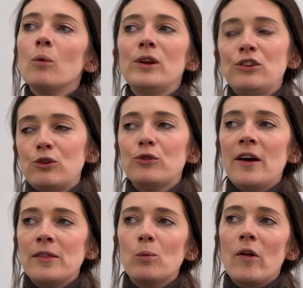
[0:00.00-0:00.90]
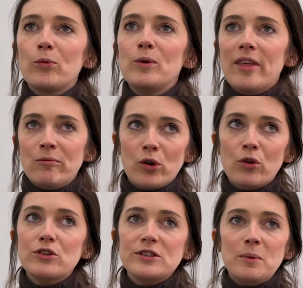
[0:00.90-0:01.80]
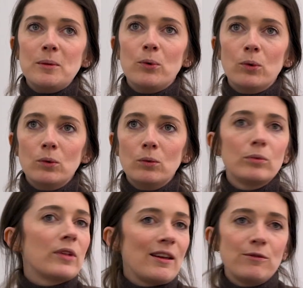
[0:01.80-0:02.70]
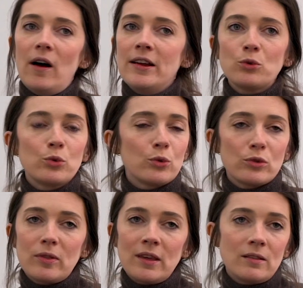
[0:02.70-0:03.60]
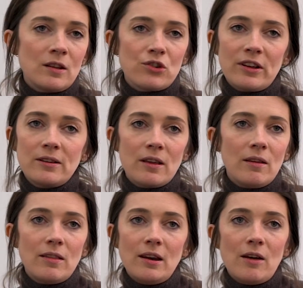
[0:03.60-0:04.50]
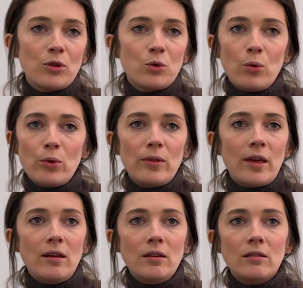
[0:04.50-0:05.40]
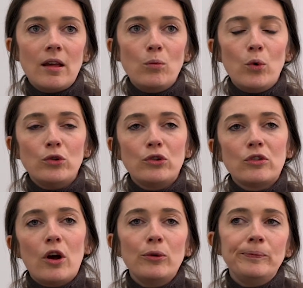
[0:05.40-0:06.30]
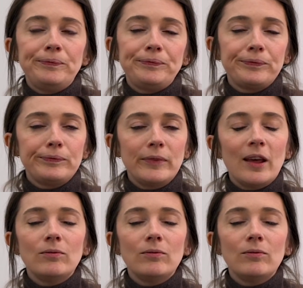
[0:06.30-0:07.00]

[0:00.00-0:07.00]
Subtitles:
we do find that once we've then recruited people, they find all sorts of things interesting that they never thought that they would. So yeah,